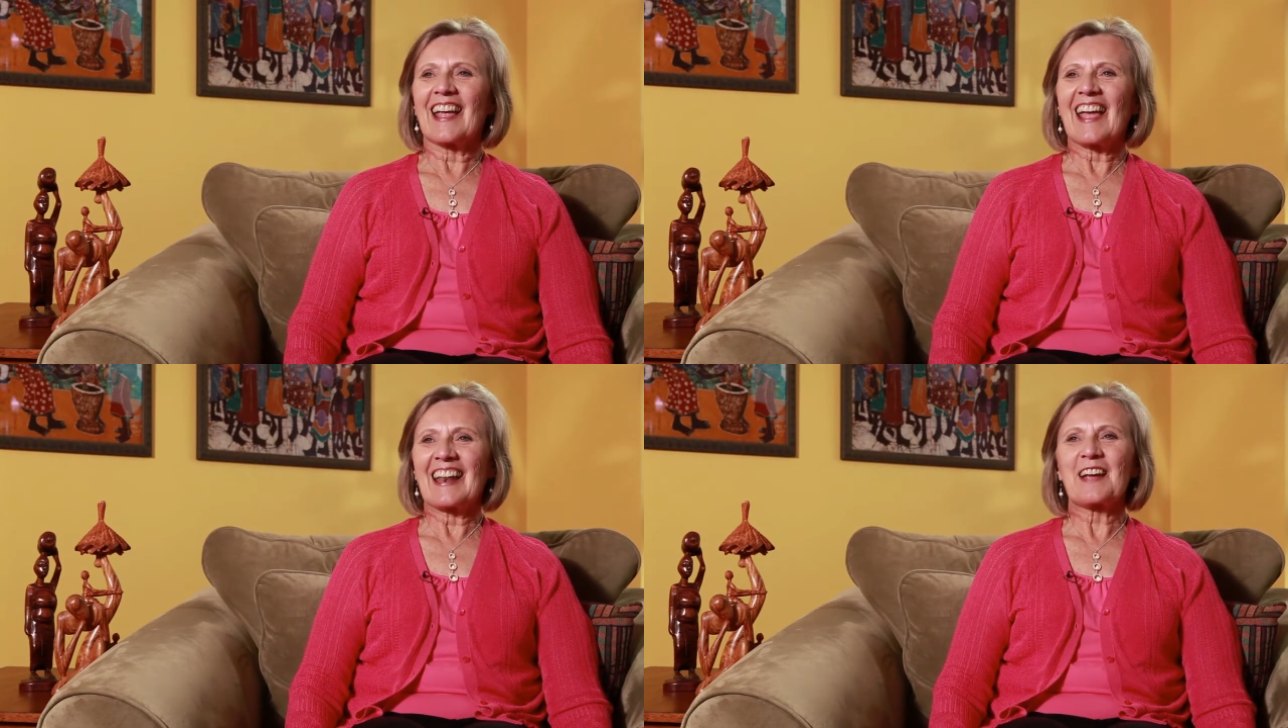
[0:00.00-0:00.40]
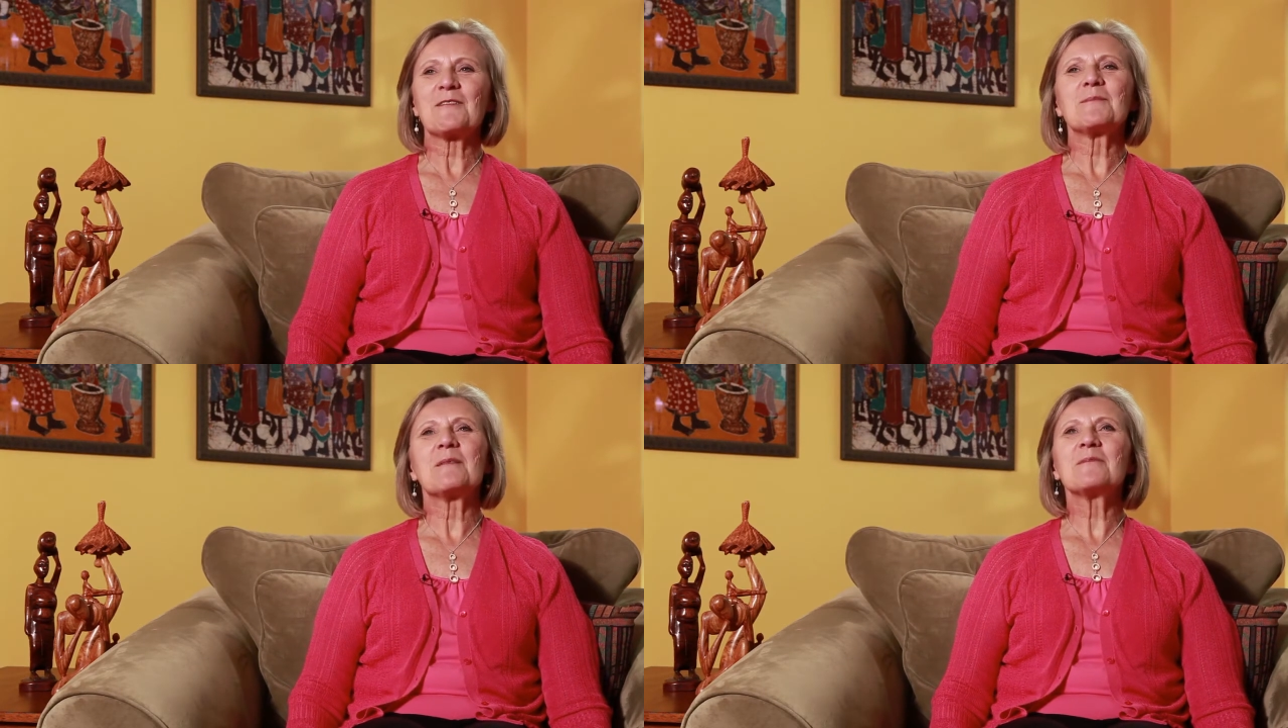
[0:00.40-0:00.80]
And I
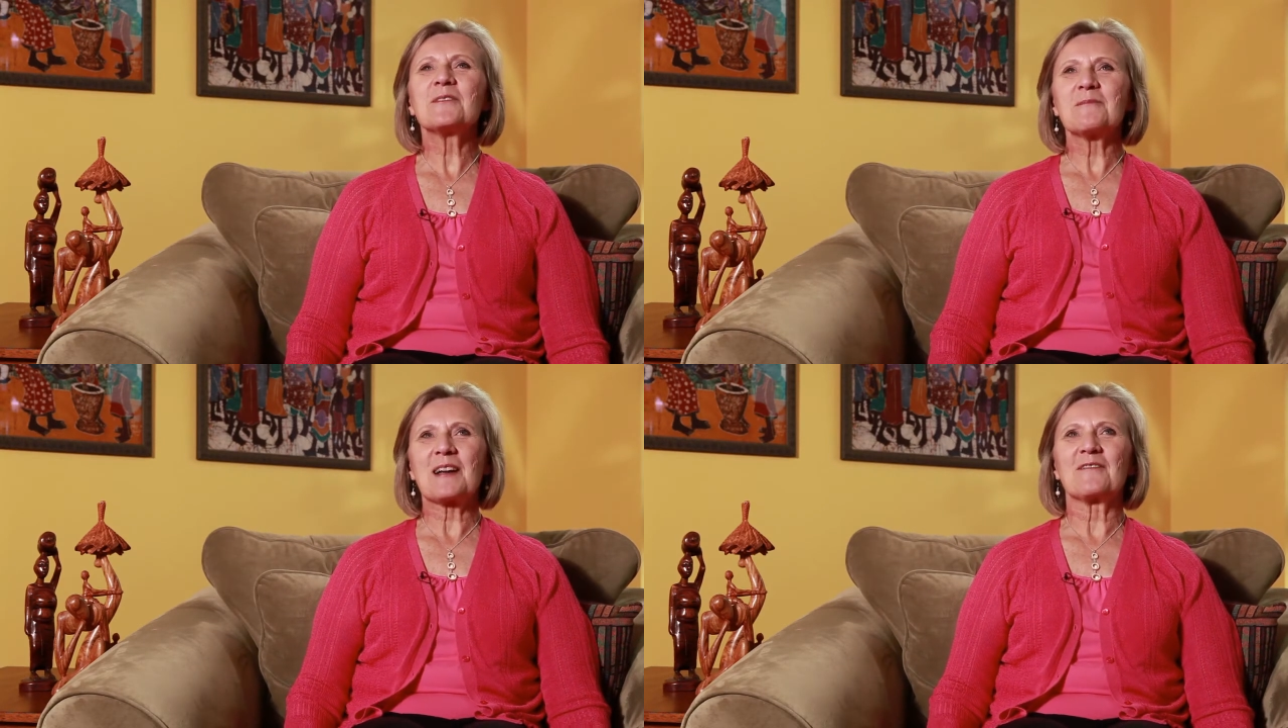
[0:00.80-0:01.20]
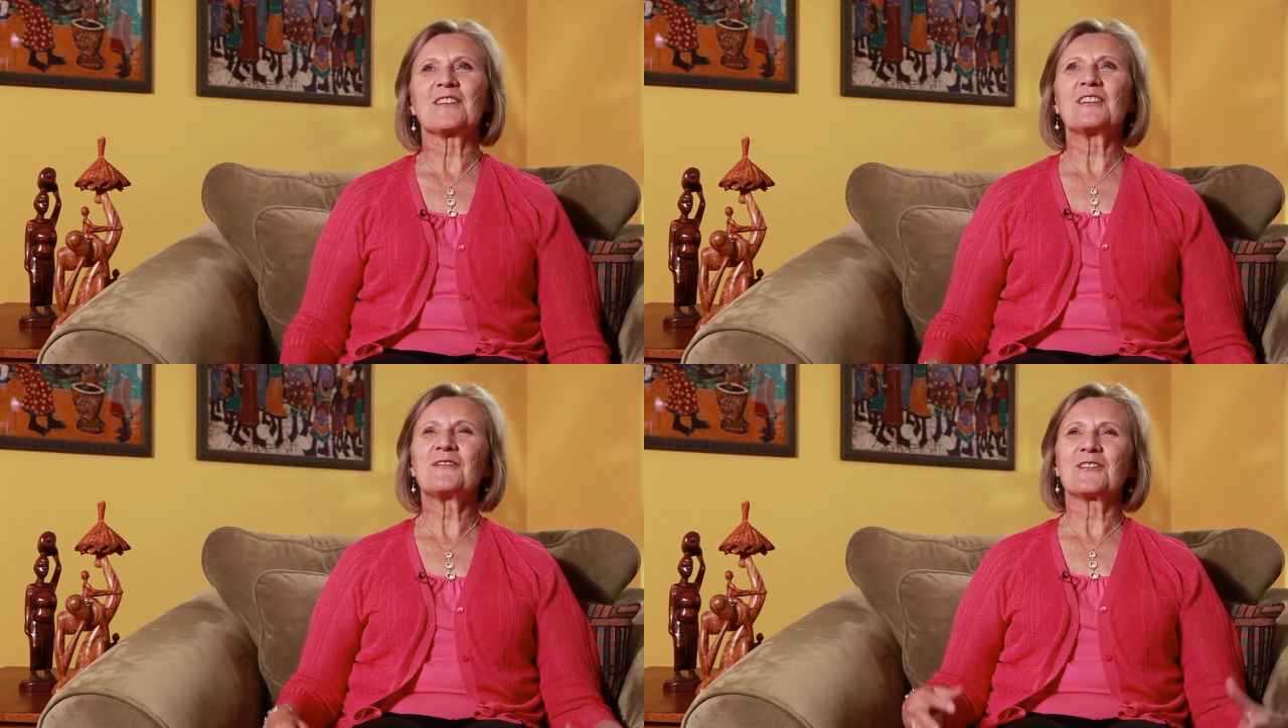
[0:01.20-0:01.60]
remember my
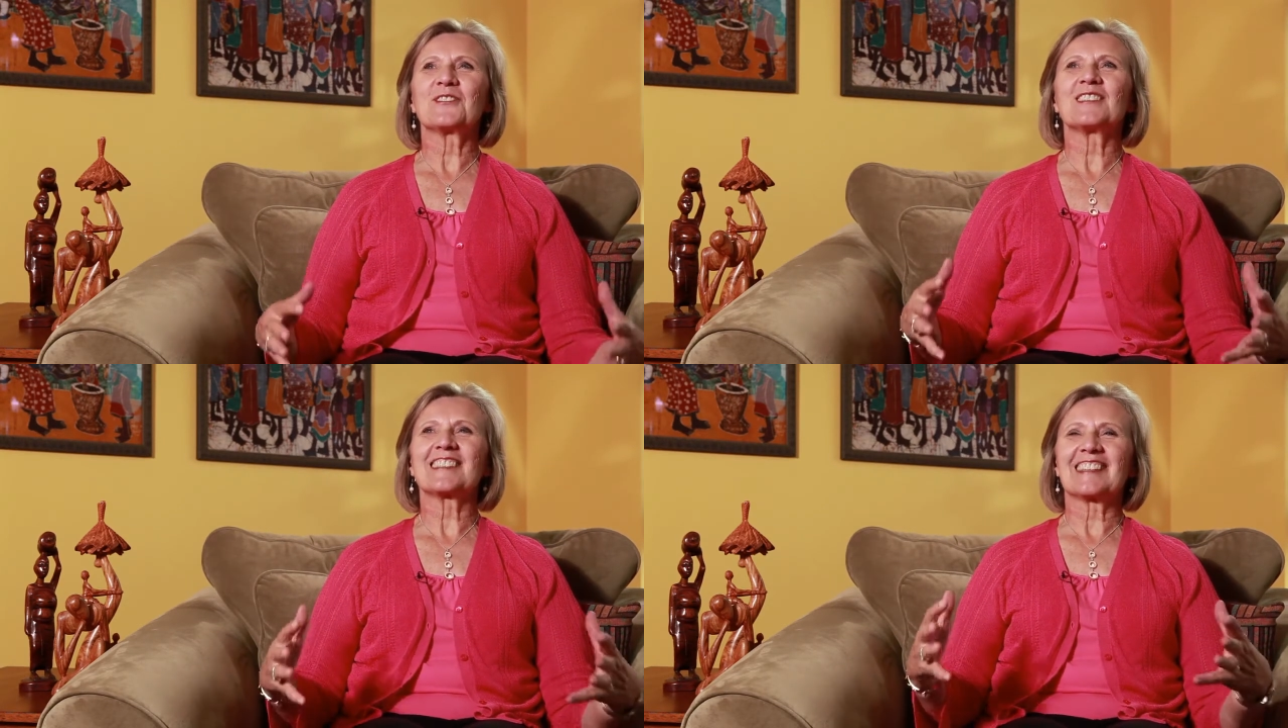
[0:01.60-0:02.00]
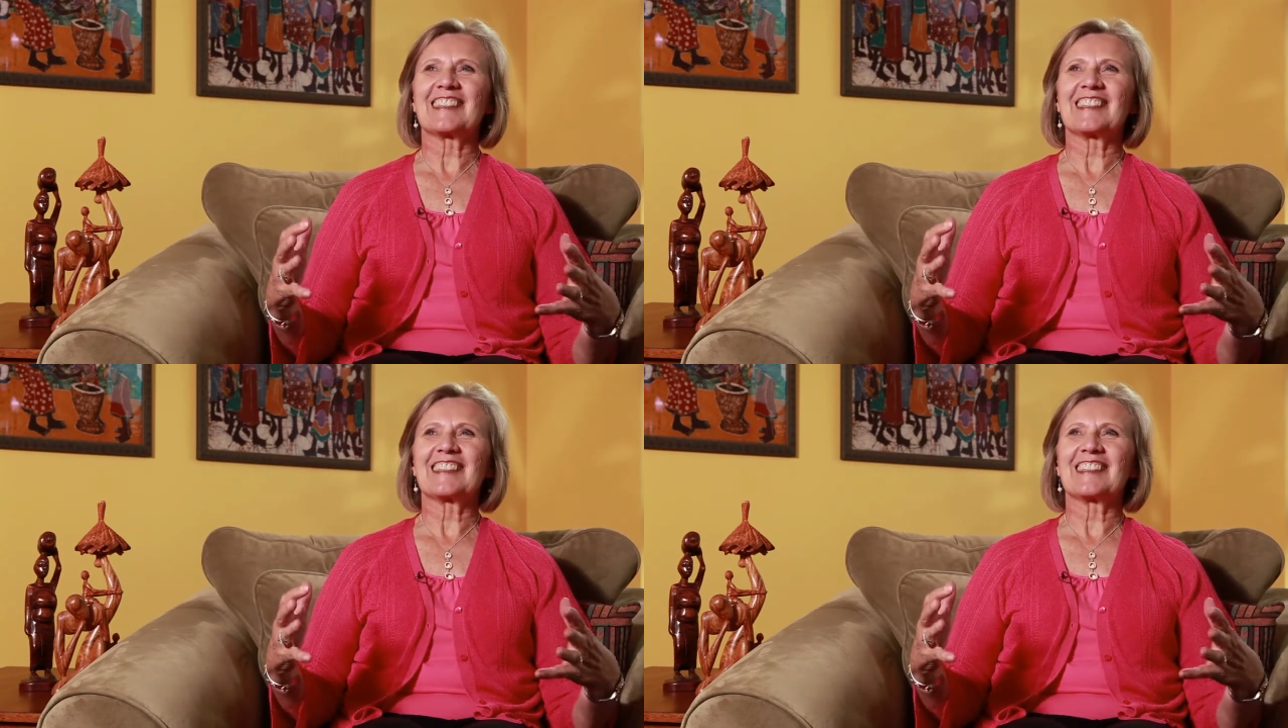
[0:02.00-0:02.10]
very first